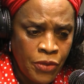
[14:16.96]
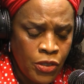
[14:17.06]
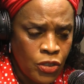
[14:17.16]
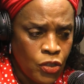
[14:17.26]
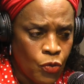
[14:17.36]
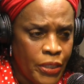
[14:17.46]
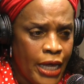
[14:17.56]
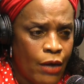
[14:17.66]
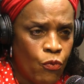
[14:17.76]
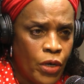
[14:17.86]
We
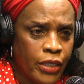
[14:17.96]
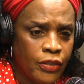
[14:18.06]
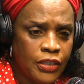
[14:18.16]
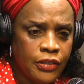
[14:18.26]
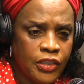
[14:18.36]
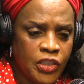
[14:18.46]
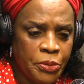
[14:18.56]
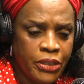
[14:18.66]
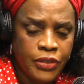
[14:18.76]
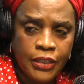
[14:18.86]
had one of the
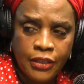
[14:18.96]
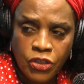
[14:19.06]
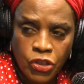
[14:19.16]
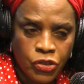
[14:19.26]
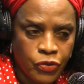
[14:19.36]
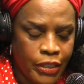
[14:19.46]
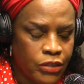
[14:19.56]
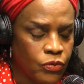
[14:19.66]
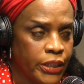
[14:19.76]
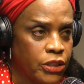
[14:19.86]
speakers at this year's
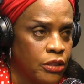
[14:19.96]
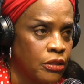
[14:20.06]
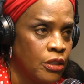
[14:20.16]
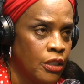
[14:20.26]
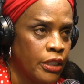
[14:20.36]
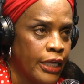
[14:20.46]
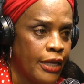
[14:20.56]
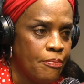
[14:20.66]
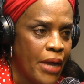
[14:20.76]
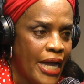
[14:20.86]
graduation
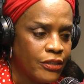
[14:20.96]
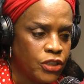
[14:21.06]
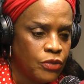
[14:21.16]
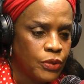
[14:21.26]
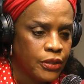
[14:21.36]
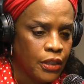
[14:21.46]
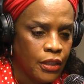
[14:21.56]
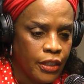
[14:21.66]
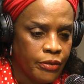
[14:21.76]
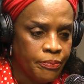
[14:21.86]
came back. She was an
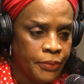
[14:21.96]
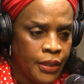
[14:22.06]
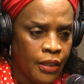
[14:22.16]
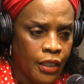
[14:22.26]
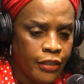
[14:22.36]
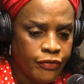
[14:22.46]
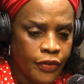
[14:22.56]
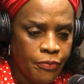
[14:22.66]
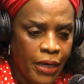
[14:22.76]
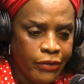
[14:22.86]
alum
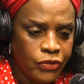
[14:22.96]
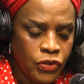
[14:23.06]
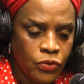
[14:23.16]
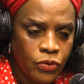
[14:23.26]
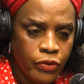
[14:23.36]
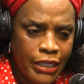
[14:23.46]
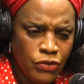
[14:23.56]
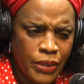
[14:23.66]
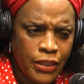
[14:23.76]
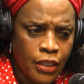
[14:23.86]
MycroSchool,
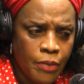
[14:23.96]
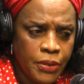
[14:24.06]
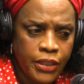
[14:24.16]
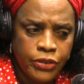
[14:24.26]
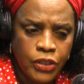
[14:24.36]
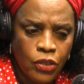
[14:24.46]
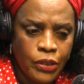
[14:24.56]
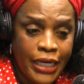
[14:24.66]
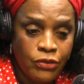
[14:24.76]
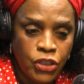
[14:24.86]
graduated a couple of years ago.
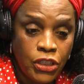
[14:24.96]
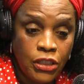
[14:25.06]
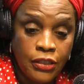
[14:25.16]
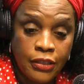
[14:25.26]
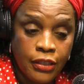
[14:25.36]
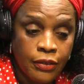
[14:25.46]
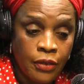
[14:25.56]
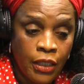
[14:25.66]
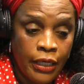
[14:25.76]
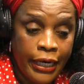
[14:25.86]
Now she's a
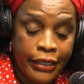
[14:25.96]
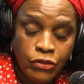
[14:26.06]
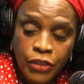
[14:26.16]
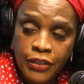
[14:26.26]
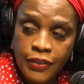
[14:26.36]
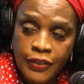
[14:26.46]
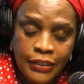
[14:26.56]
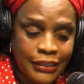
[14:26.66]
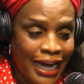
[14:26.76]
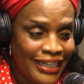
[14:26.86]
hairdresser, a
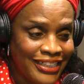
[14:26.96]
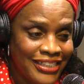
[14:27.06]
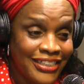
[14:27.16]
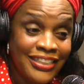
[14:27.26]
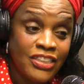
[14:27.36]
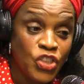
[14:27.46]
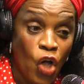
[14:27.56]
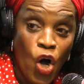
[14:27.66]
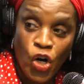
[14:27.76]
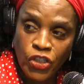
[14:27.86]
stylist to the
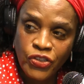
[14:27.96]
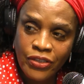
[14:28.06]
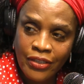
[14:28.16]
stars.